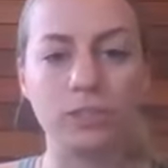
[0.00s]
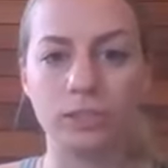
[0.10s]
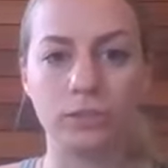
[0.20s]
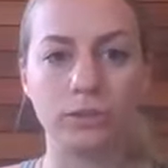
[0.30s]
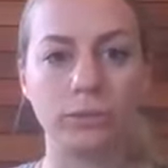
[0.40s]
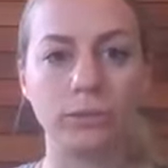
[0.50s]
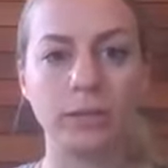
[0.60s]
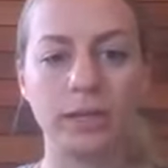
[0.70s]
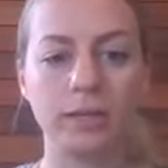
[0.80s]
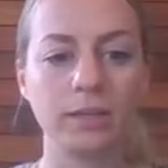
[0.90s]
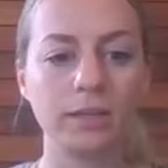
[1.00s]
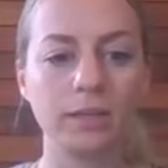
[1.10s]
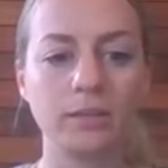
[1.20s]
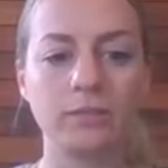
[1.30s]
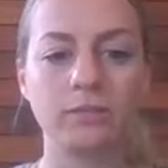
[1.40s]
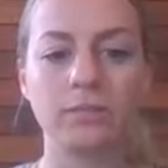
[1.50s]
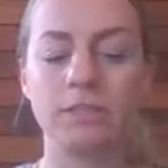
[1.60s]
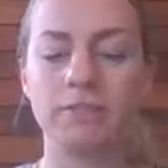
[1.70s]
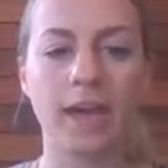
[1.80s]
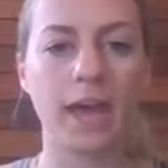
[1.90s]
to
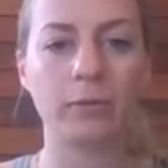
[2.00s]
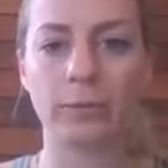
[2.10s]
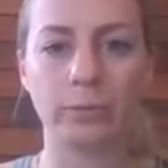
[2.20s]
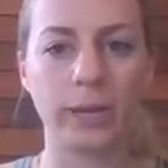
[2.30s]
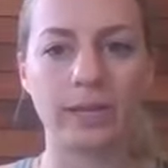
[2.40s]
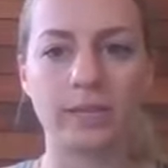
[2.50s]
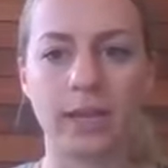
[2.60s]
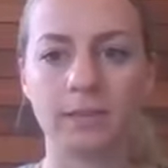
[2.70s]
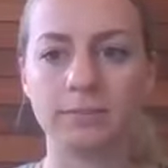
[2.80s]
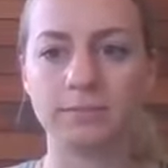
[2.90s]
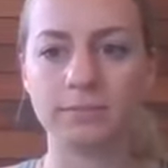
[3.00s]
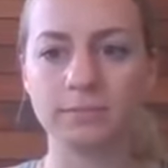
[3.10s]
fat or weight gain.